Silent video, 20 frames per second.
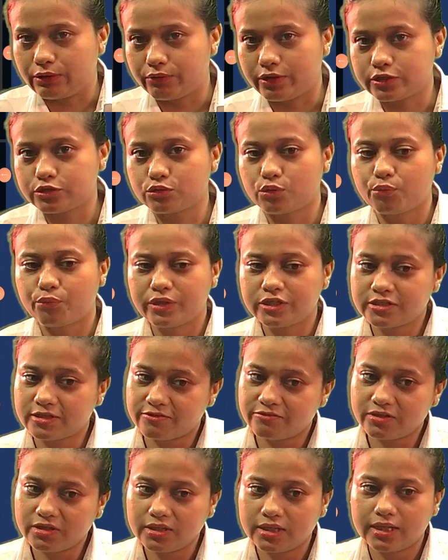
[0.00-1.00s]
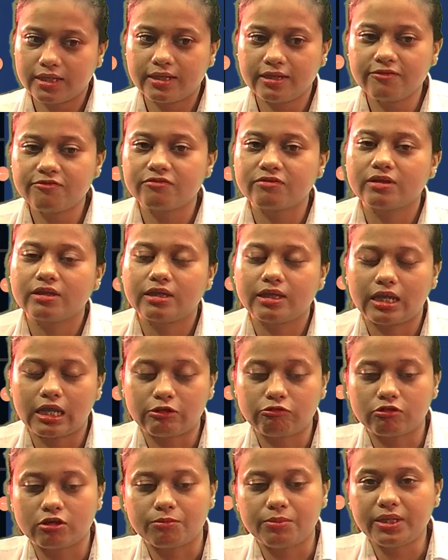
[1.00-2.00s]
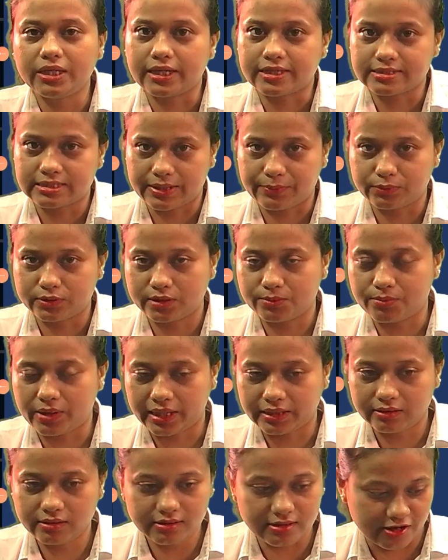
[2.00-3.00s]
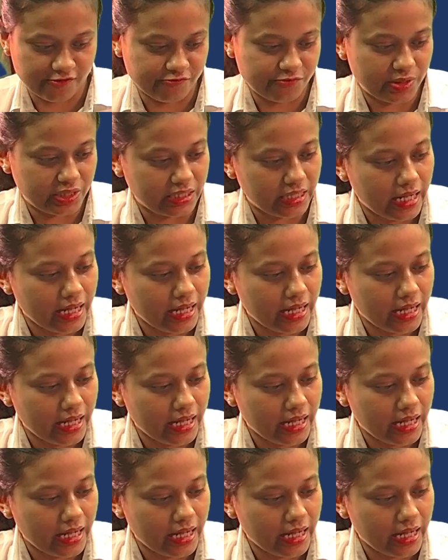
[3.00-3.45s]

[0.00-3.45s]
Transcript: So whichever they give, it will be accepted by the government.